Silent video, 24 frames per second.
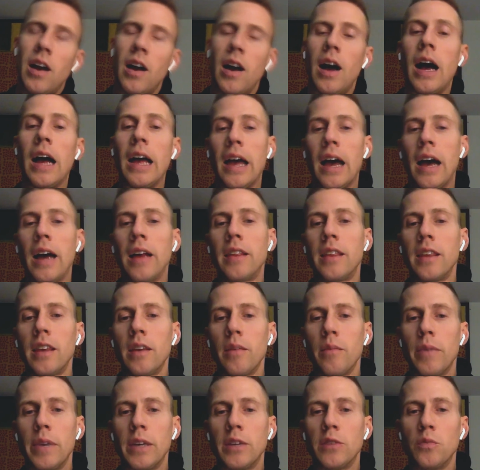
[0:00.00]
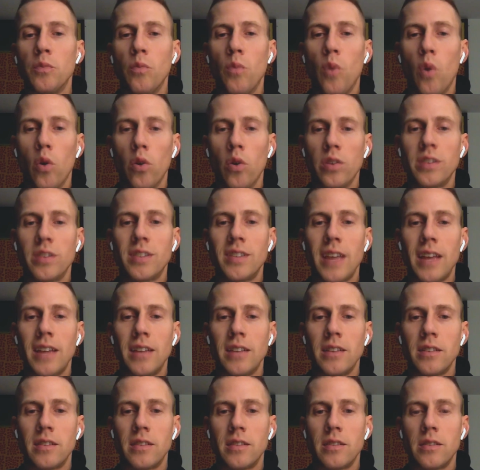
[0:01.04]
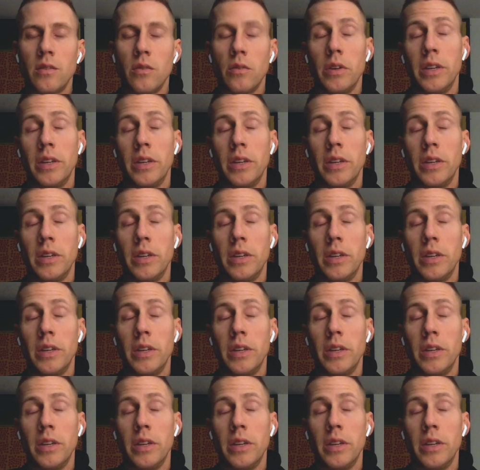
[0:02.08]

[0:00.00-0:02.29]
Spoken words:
I think it makes more sense.